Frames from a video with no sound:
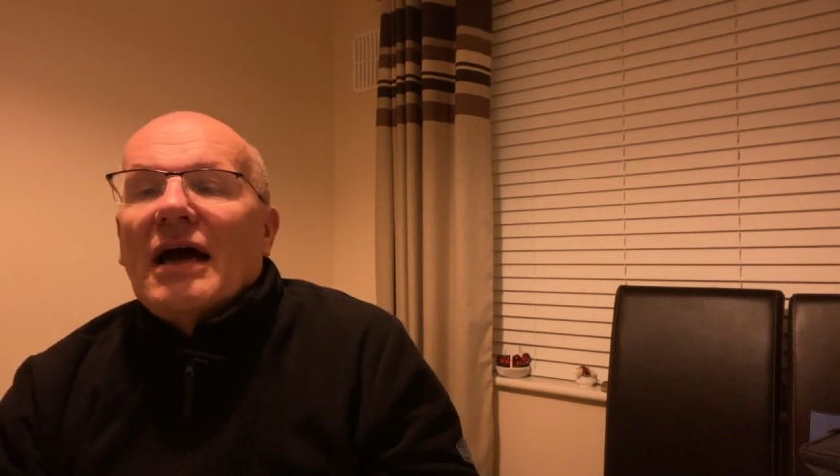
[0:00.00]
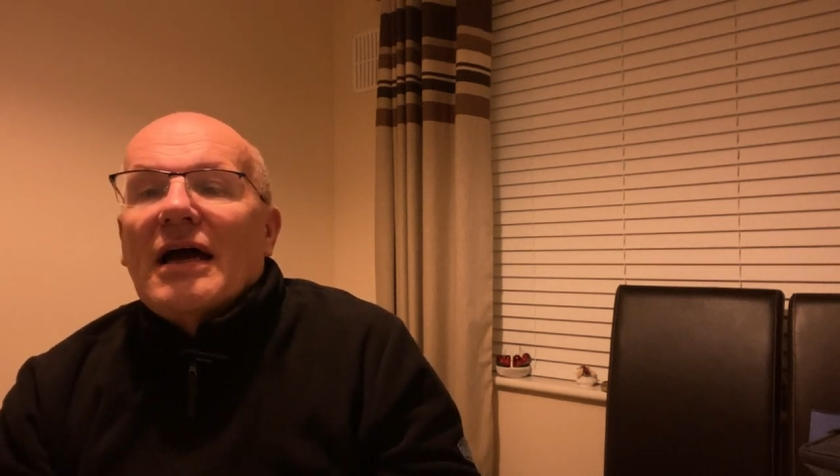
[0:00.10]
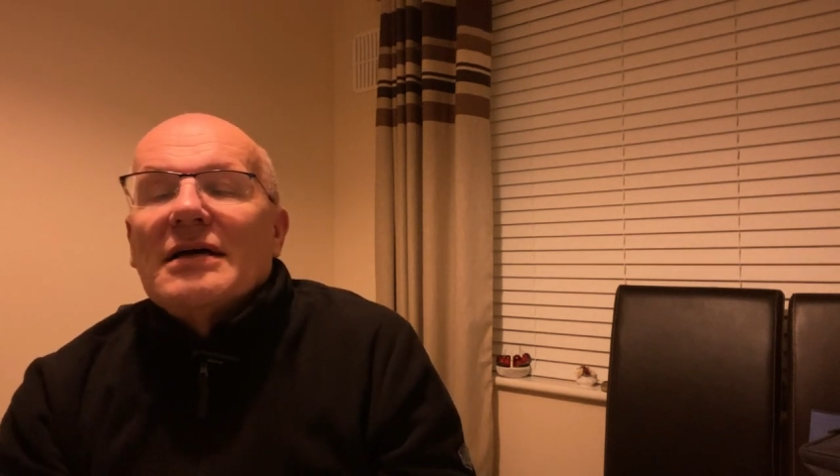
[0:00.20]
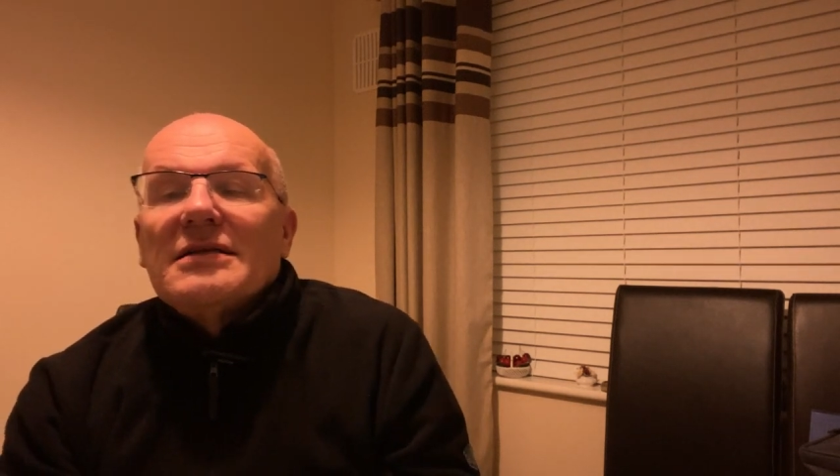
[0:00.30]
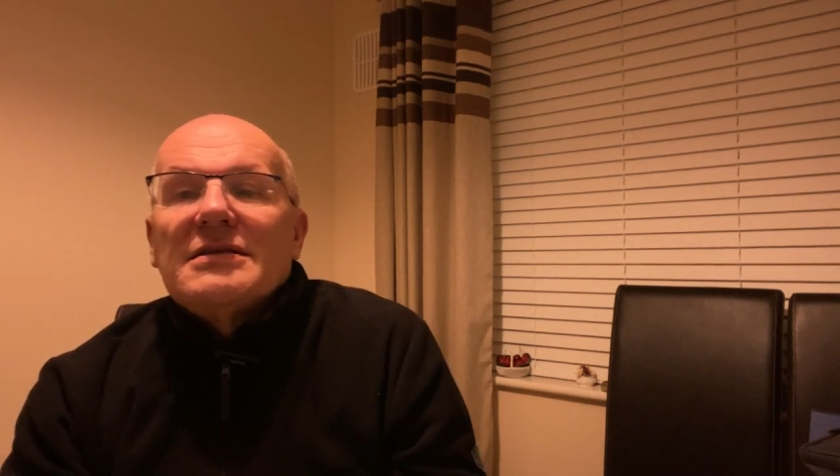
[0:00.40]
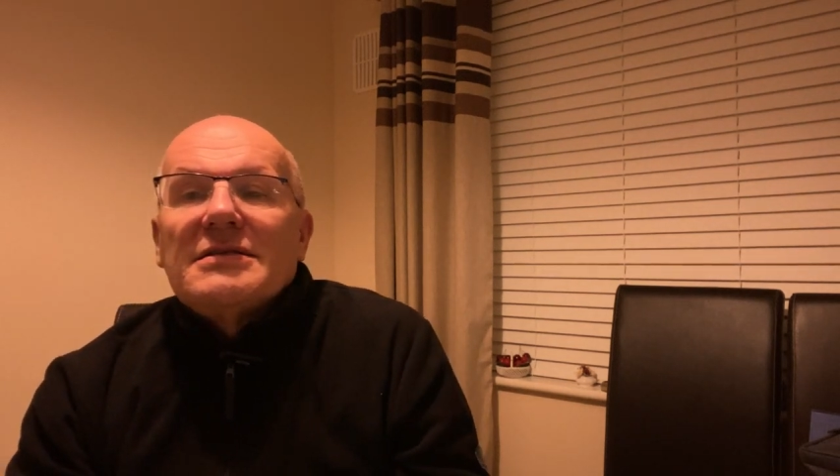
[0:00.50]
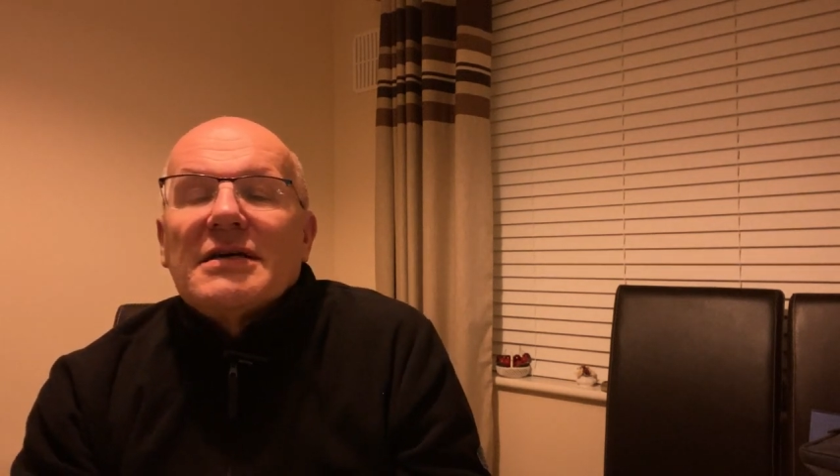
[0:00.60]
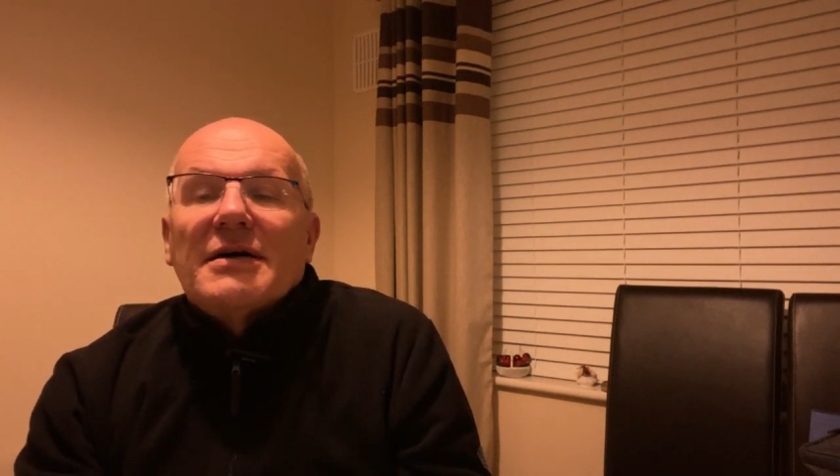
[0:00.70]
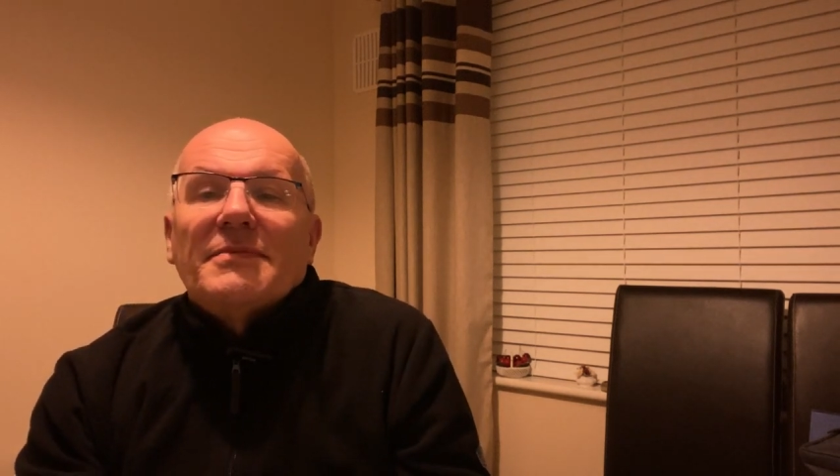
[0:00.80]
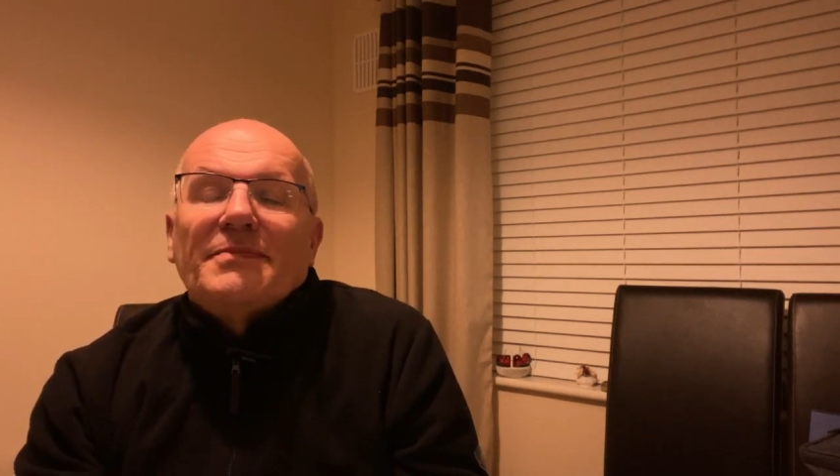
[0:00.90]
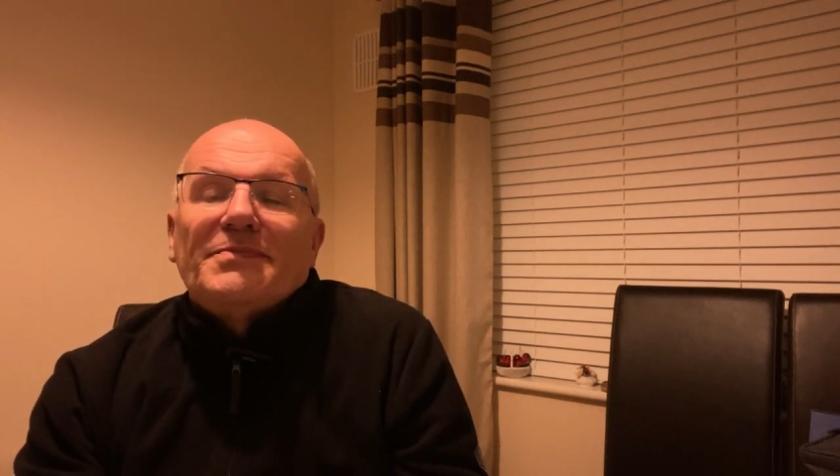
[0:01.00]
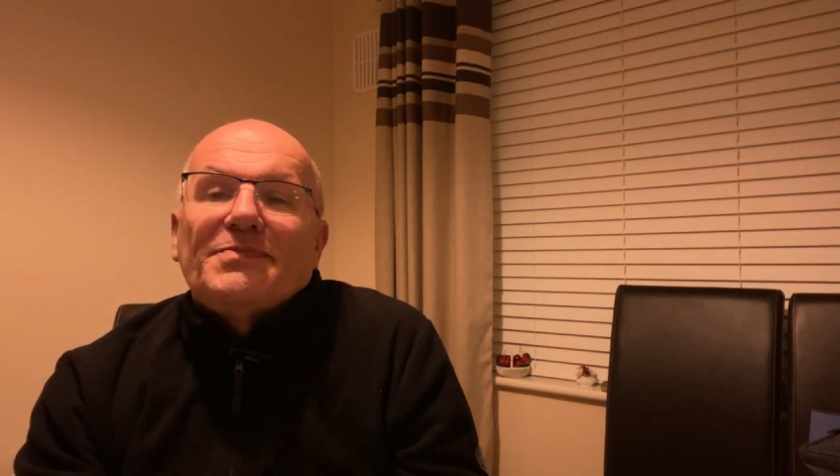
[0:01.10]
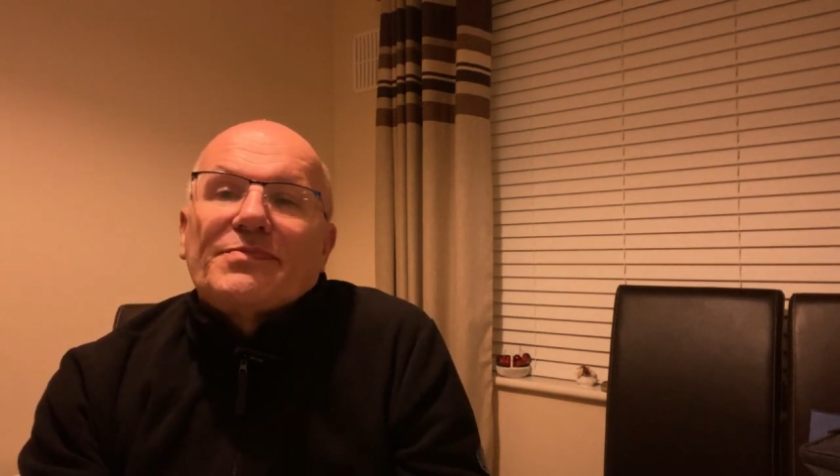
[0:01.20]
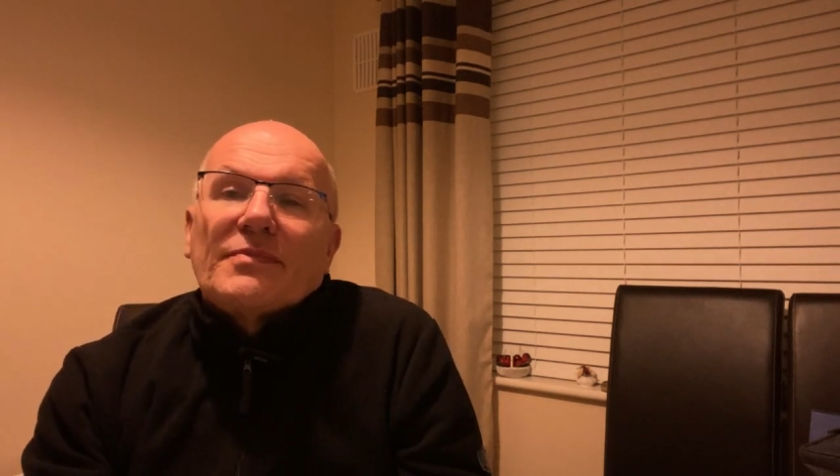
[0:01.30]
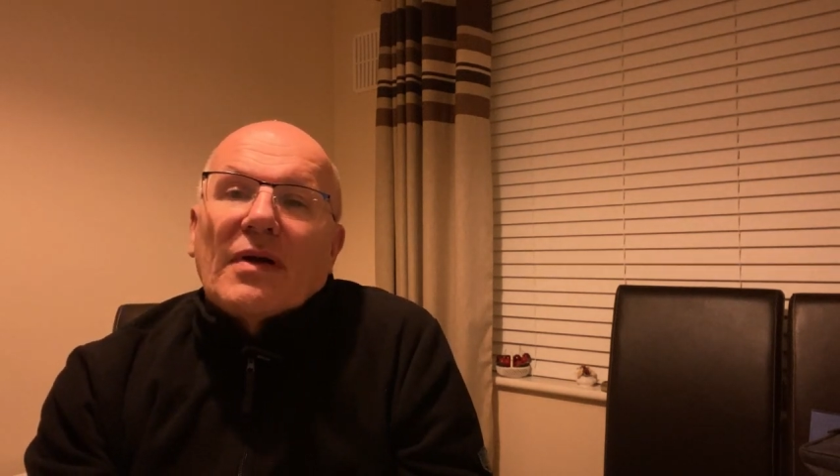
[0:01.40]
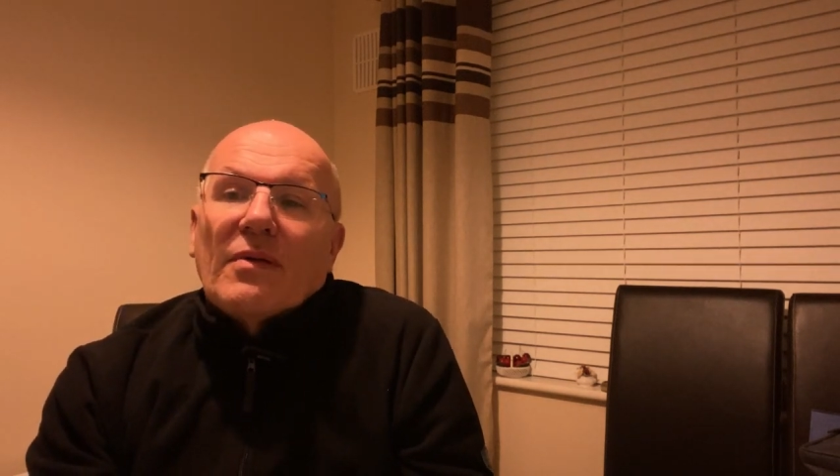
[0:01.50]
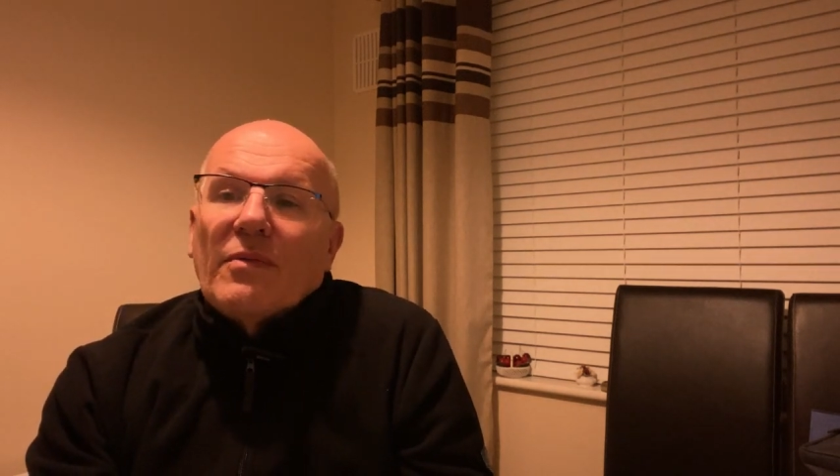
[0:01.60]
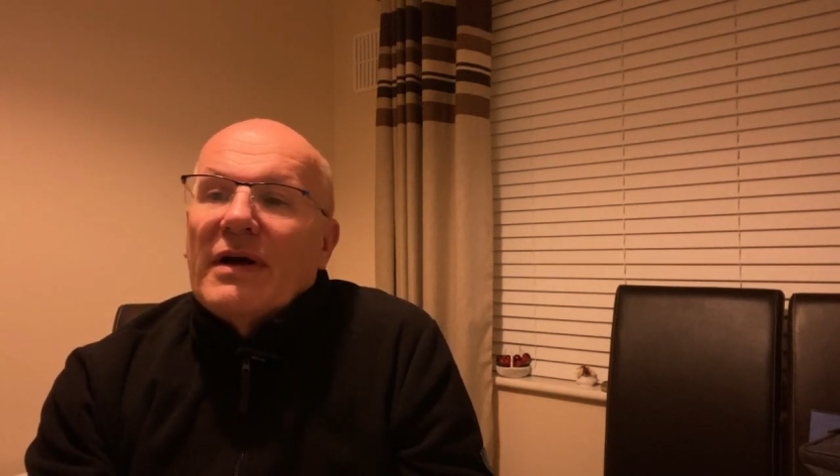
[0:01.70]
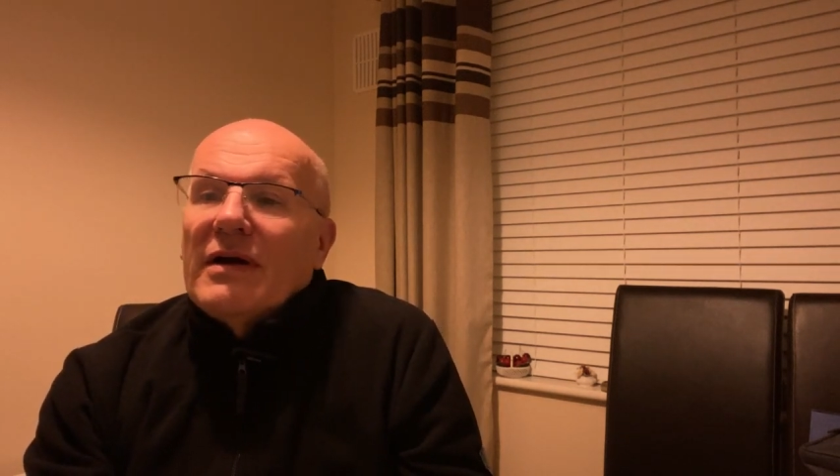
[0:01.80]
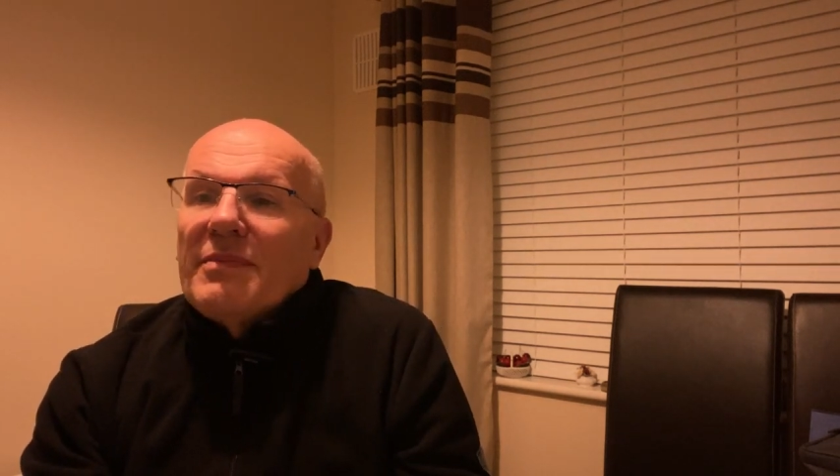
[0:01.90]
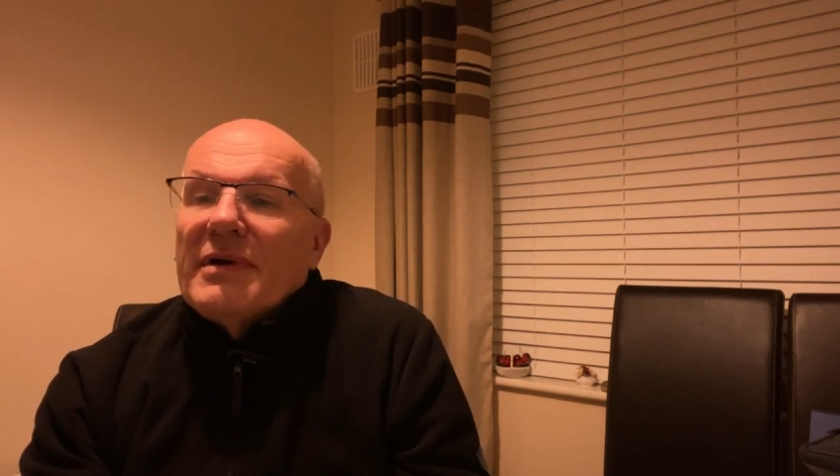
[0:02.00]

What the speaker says: And we'll